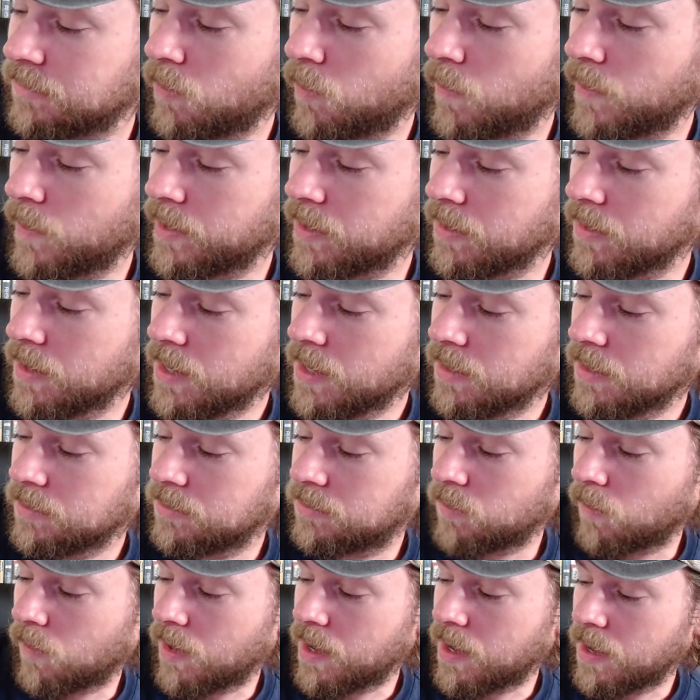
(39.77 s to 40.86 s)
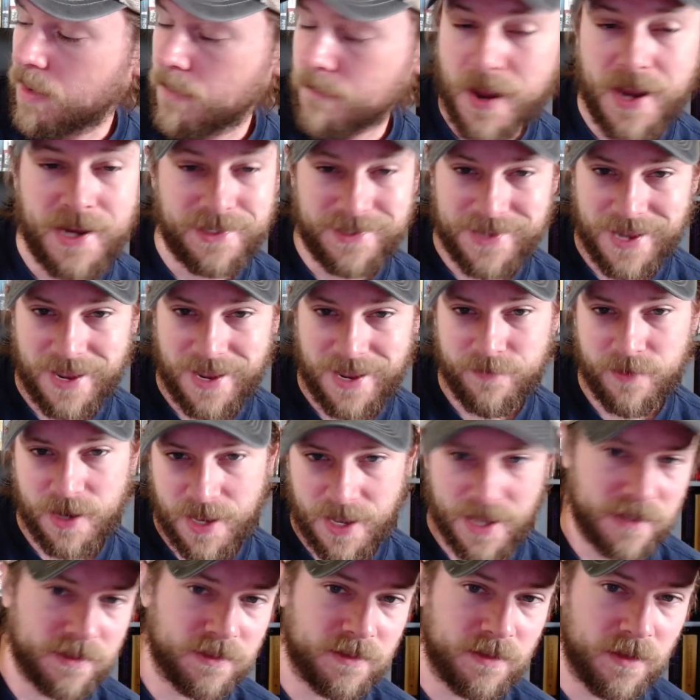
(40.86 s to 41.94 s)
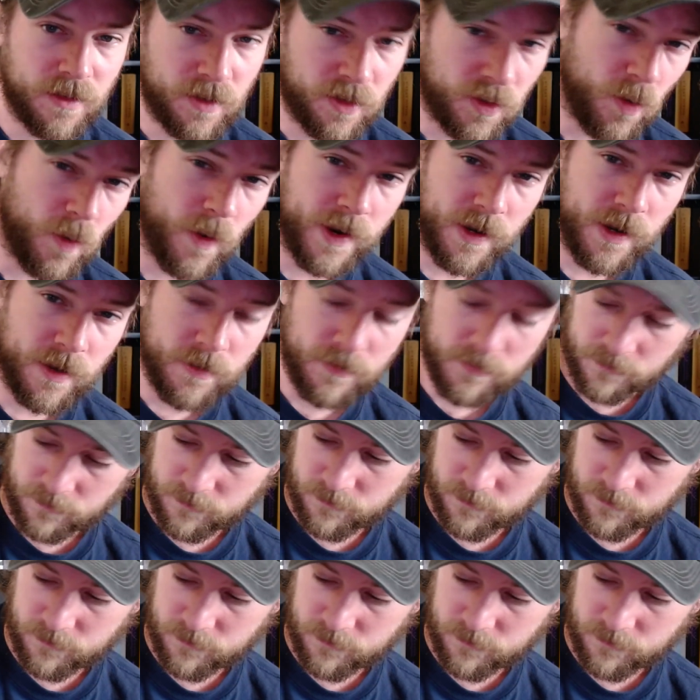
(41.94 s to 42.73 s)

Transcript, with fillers: Goyer, story by David S. Goyer.